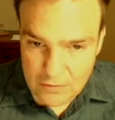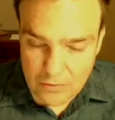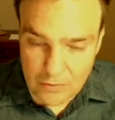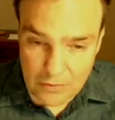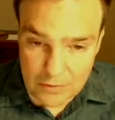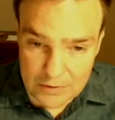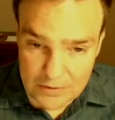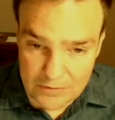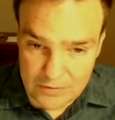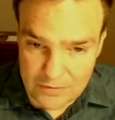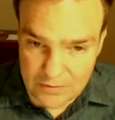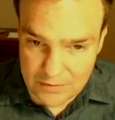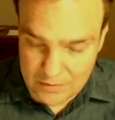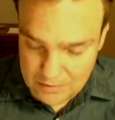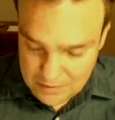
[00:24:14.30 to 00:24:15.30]
or at least
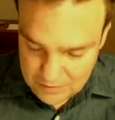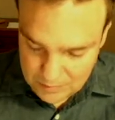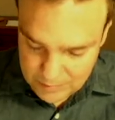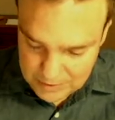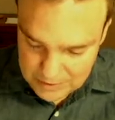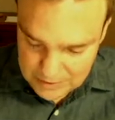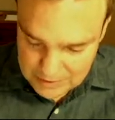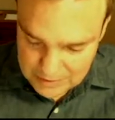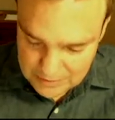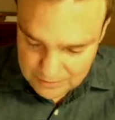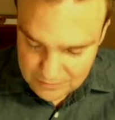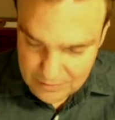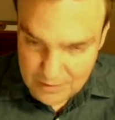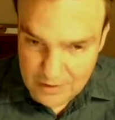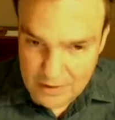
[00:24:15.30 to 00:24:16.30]
as big
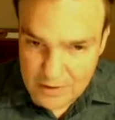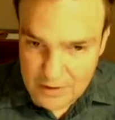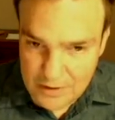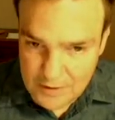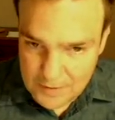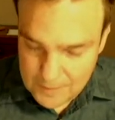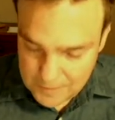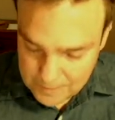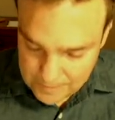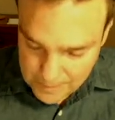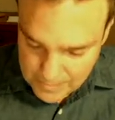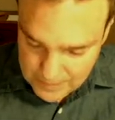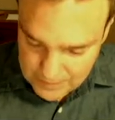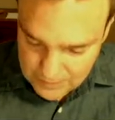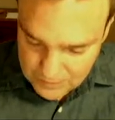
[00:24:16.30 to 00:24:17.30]
as,
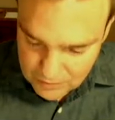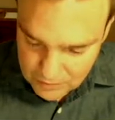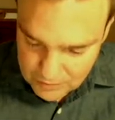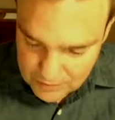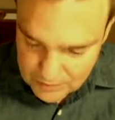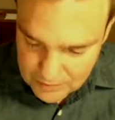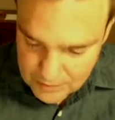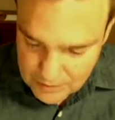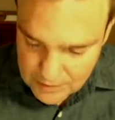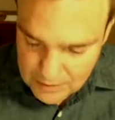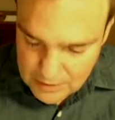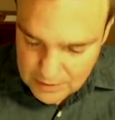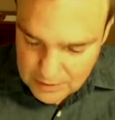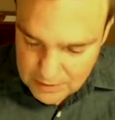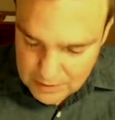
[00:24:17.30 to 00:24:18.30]
and so on,
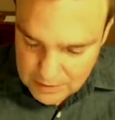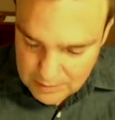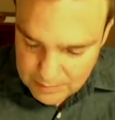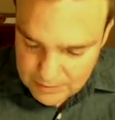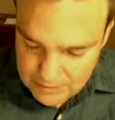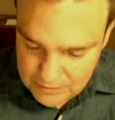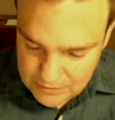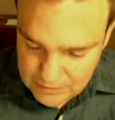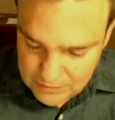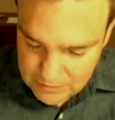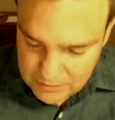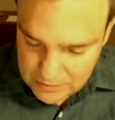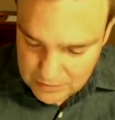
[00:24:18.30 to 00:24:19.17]
up until